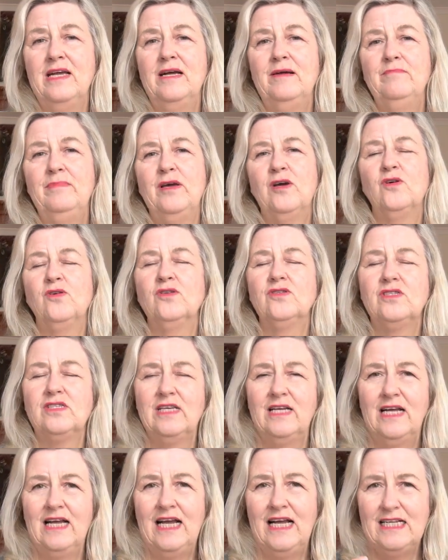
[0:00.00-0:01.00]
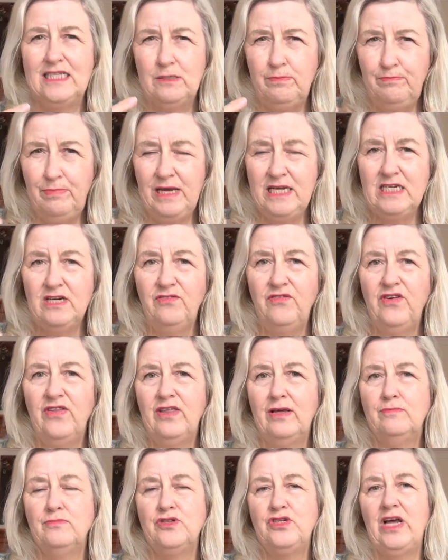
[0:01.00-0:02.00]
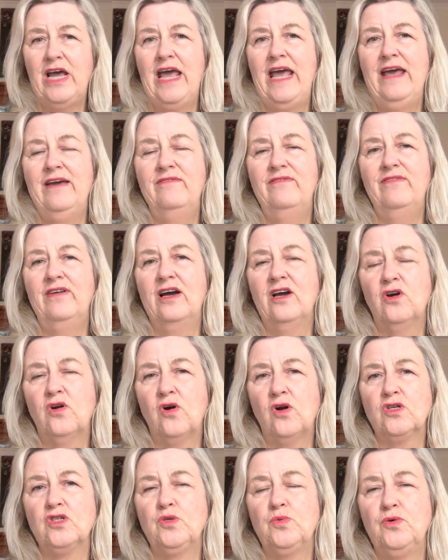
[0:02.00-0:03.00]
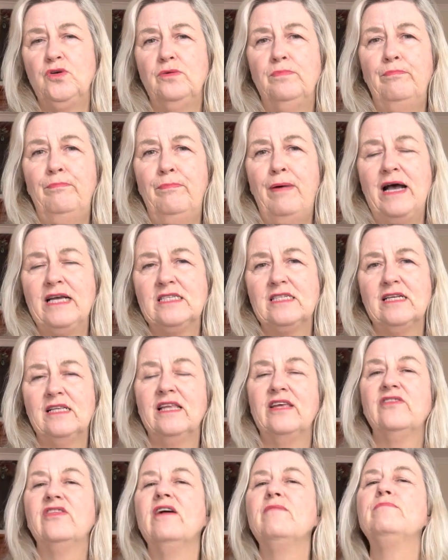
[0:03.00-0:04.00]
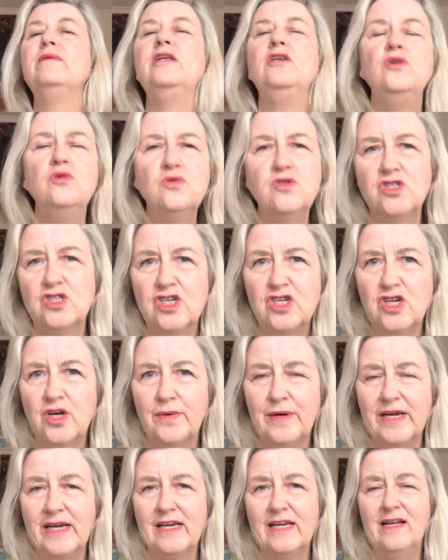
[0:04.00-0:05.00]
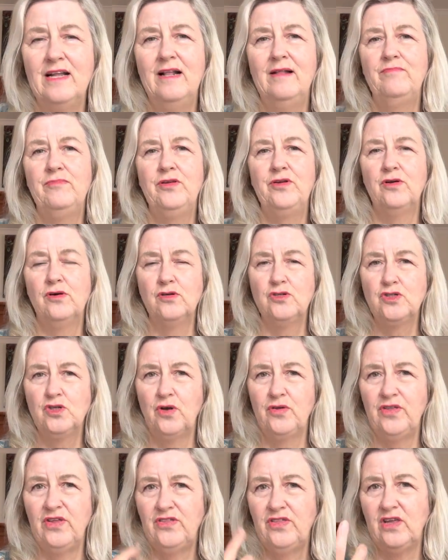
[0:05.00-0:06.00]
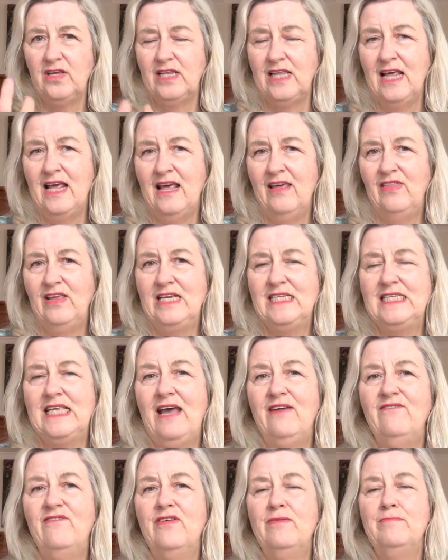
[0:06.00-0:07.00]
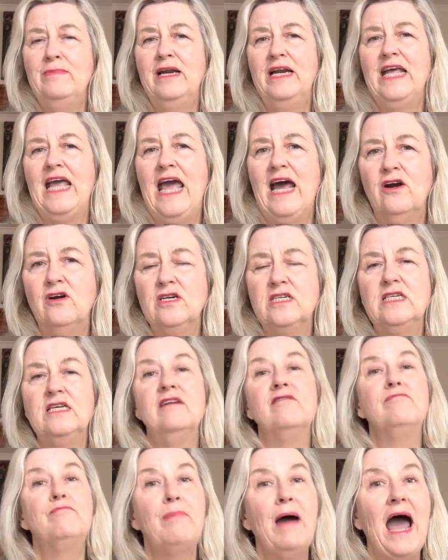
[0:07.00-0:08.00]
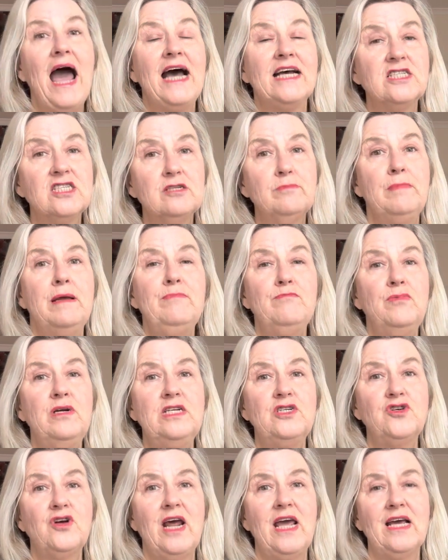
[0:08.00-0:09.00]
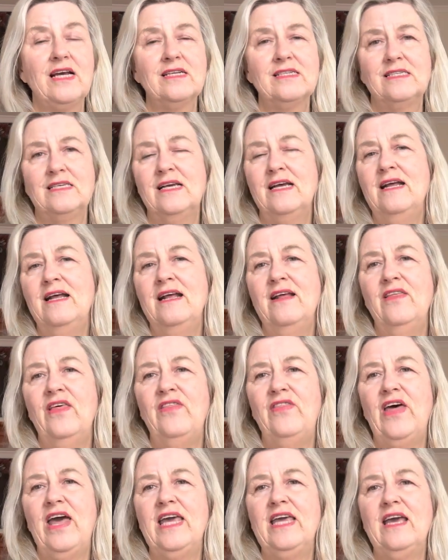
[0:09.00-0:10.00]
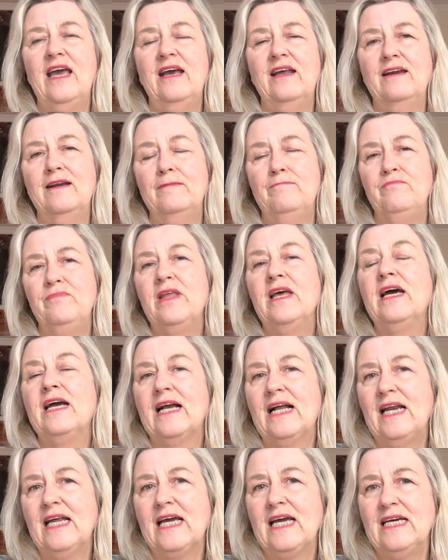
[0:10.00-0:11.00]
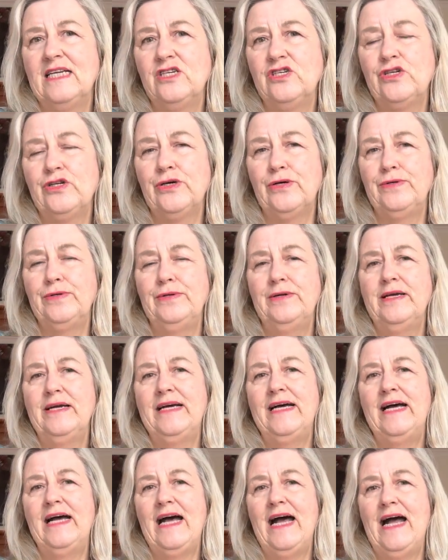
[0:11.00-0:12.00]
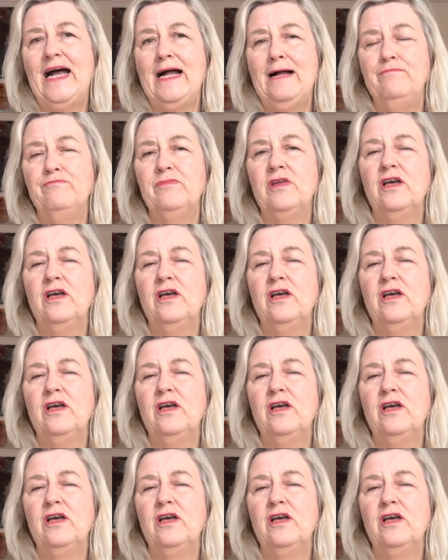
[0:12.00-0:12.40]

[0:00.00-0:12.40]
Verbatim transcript: because it's better for them to have a crossword puzzle that they've been used to doing, you know, so that, there's that familiarity of past memory tracks that they can click into. Um,